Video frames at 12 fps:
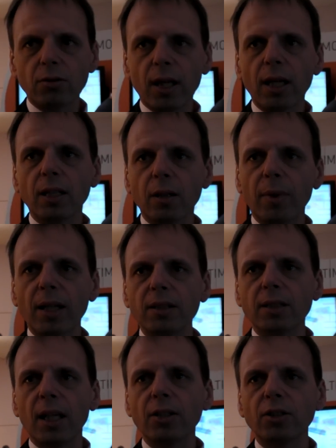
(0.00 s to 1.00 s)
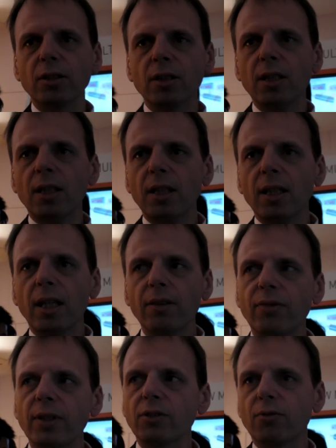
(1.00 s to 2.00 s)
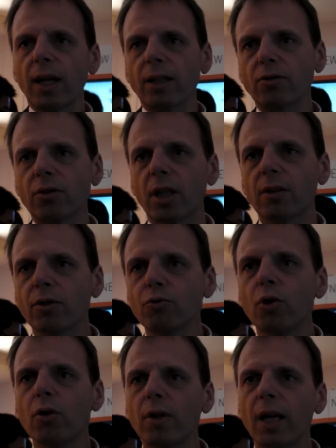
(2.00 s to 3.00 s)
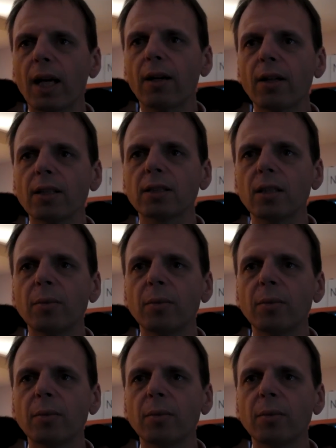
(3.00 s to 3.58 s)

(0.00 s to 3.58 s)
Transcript: together the base stations if he's trying to cover rural areas, I